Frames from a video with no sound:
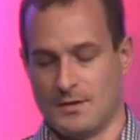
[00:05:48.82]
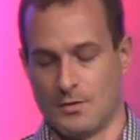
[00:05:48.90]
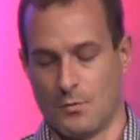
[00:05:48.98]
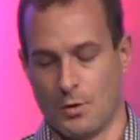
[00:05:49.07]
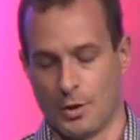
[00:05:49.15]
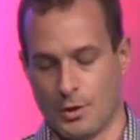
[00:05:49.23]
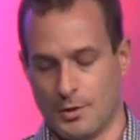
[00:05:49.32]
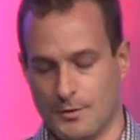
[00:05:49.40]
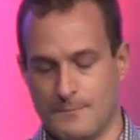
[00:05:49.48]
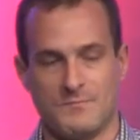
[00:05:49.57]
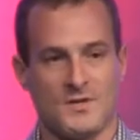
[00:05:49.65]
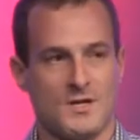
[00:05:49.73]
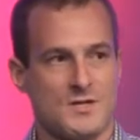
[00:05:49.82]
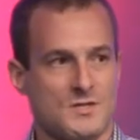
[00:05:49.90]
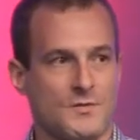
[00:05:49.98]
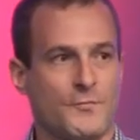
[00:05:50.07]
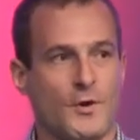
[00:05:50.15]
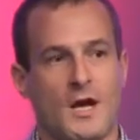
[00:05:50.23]
their world.
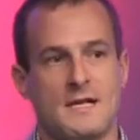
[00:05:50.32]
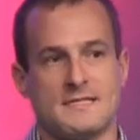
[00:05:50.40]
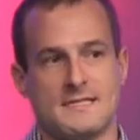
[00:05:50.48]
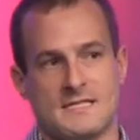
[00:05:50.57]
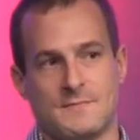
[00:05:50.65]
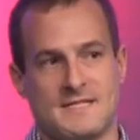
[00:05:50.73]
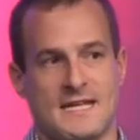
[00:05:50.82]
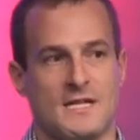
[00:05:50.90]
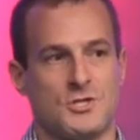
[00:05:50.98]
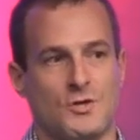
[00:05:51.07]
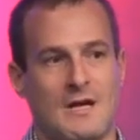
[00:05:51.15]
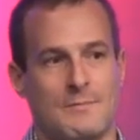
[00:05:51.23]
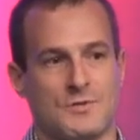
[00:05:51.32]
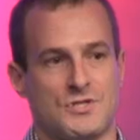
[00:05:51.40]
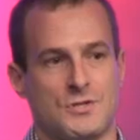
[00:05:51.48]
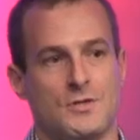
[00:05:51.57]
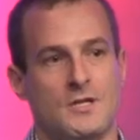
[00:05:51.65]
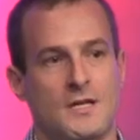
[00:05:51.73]
So for us, this potential
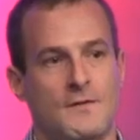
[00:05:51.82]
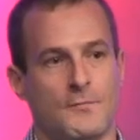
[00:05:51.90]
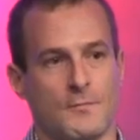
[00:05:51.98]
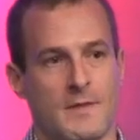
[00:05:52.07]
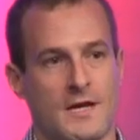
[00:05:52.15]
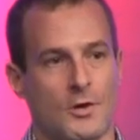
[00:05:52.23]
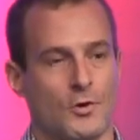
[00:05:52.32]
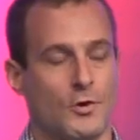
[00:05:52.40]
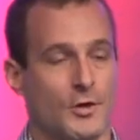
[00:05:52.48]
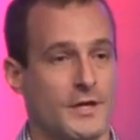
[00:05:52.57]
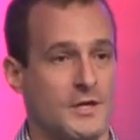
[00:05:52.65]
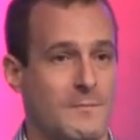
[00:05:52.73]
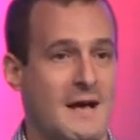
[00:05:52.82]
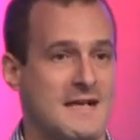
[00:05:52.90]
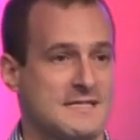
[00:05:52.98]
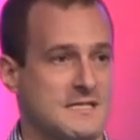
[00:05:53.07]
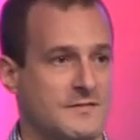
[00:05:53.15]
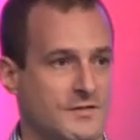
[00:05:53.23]
opportunity for maker learning to
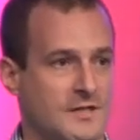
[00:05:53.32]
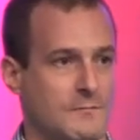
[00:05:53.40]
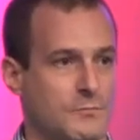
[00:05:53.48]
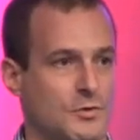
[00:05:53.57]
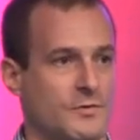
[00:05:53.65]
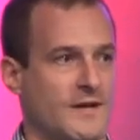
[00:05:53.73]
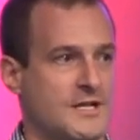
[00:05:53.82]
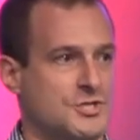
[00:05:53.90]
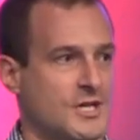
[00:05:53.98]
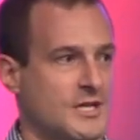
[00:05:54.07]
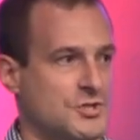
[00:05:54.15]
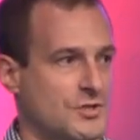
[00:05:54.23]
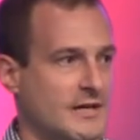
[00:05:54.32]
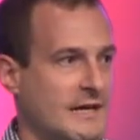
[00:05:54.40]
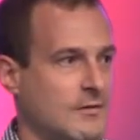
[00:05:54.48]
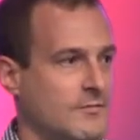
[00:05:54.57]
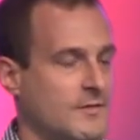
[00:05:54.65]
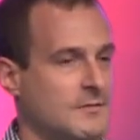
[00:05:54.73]
positively improve educational
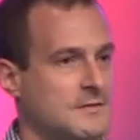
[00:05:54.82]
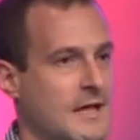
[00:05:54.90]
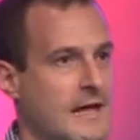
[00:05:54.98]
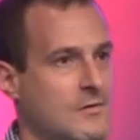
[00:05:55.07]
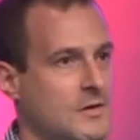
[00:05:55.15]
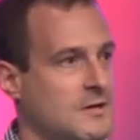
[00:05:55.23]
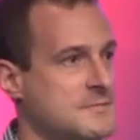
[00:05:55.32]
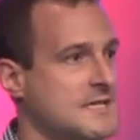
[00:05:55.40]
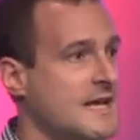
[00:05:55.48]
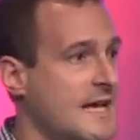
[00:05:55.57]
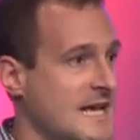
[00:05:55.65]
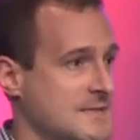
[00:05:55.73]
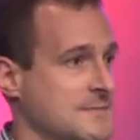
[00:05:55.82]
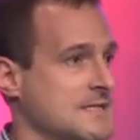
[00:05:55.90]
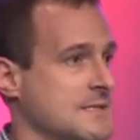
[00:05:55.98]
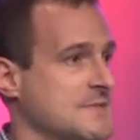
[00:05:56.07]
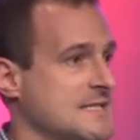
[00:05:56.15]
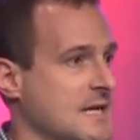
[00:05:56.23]
outcome, outcomes has been a
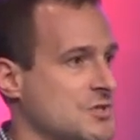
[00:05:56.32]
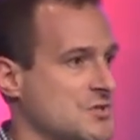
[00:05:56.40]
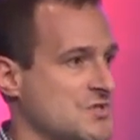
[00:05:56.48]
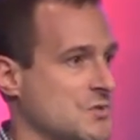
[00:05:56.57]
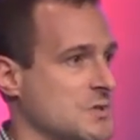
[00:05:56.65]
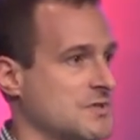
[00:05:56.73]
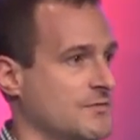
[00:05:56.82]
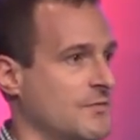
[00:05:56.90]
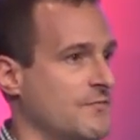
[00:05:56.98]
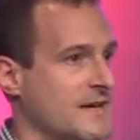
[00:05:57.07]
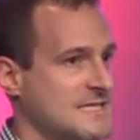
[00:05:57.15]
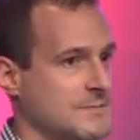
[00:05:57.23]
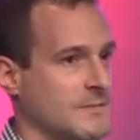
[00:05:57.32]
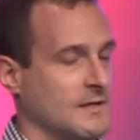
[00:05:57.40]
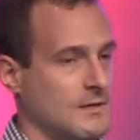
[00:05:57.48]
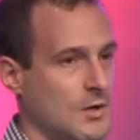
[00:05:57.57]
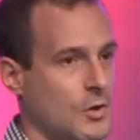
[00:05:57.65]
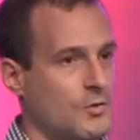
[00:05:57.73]
substantial source of investment
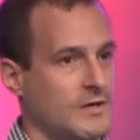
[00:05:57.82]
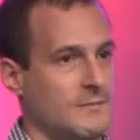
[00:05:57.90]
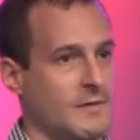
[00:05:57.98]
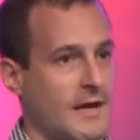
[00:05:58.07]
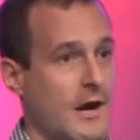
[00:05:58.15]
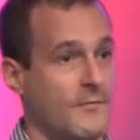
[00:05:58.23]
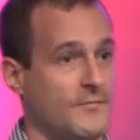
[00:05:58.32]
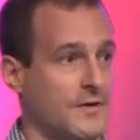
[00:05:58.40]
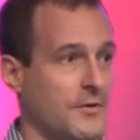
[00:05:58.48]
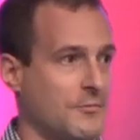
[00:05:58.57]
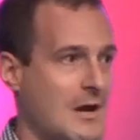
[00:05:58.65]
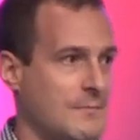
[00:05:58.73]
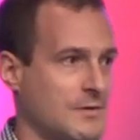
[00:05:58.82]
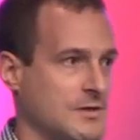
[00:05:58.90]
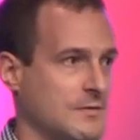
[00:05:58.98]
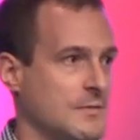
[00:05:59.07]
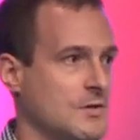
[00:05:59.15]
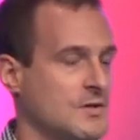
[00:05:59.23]
locally by our philanthropic
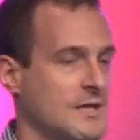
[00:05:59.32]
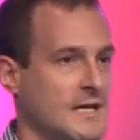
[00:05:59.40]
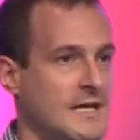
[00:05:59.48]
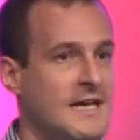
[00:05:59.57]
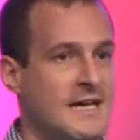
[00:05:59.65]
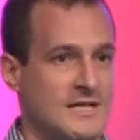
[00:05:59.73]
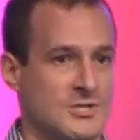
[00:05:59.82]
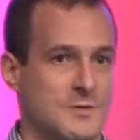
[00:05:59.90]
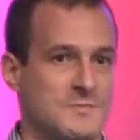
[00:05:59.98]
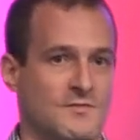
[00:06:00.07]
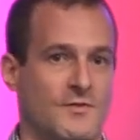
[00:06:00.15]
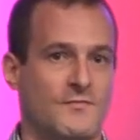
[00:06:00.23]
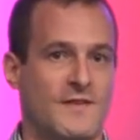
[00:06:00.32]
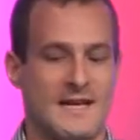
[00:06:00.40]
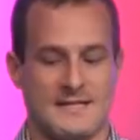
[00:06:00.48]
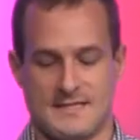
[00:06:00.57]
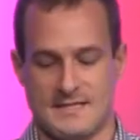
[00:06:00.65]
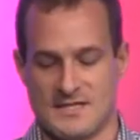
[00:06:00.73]
community in terms of
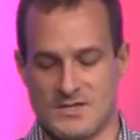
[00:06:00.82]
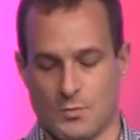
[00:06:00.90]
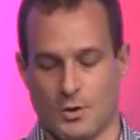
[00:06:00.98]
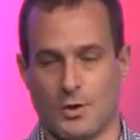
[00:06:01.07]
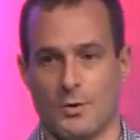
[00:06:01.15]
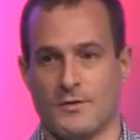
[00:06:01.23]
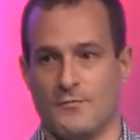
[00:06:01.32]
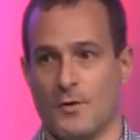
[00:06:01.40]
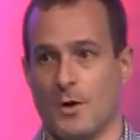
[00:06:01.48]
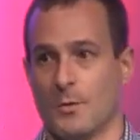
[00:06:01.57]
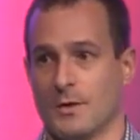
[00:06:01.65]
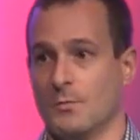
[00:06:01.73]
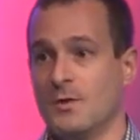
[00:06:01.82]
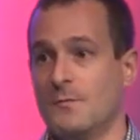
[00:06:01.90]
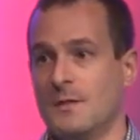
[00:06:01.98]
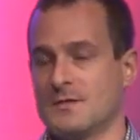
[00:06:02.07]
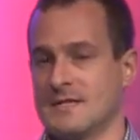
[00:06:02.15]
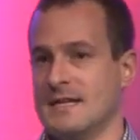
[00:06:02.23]
advancing this work going forward. And we've
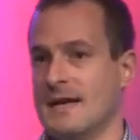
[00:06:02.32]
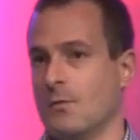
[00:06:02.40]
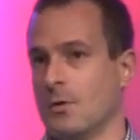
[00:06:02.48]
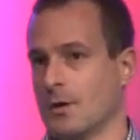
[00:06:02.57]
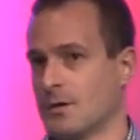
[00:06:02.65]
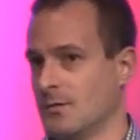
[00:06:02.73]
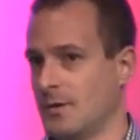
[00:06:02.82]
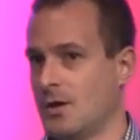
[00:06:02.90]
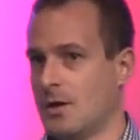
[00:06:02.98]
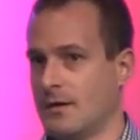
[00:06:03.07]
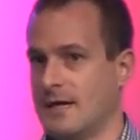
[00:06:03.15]
built a network that we call